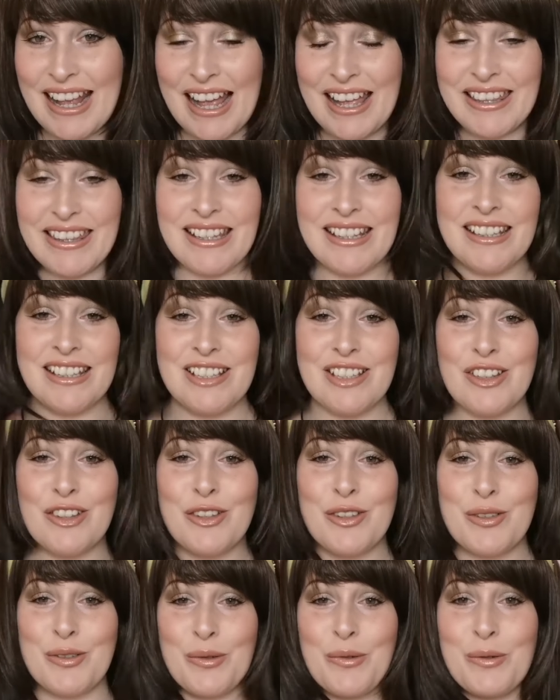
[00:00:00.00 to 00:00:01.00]
I think this is
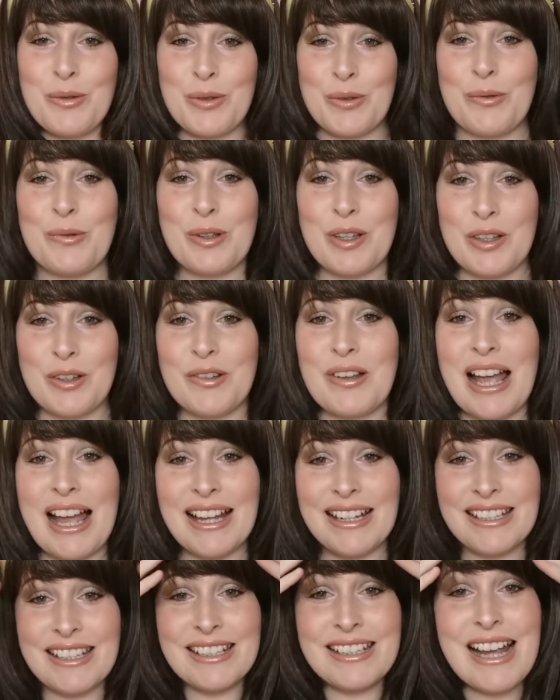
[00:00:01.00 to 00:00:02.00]
so cute,
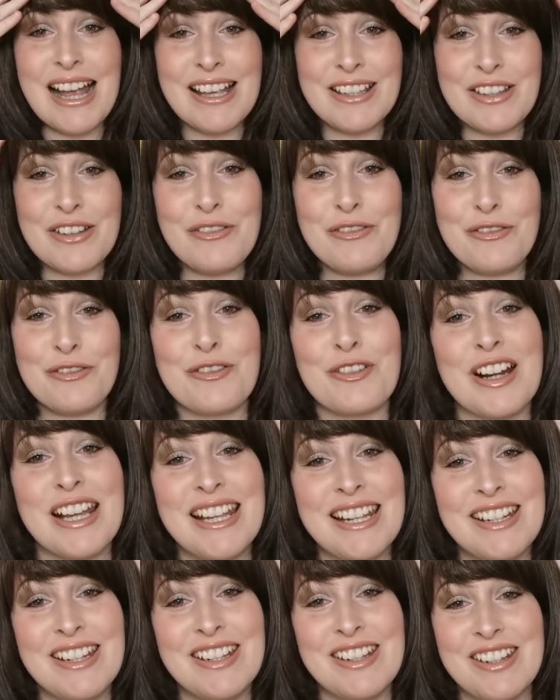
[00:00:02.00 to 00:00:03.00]
and it has a
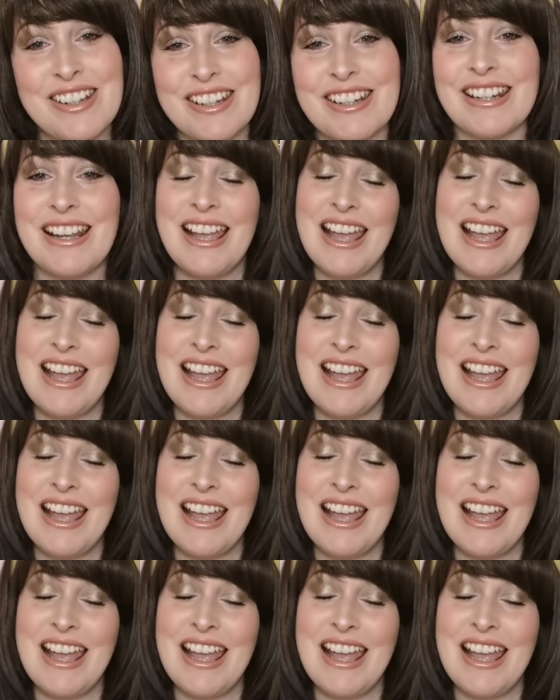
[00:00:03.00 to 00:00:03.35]
fringe,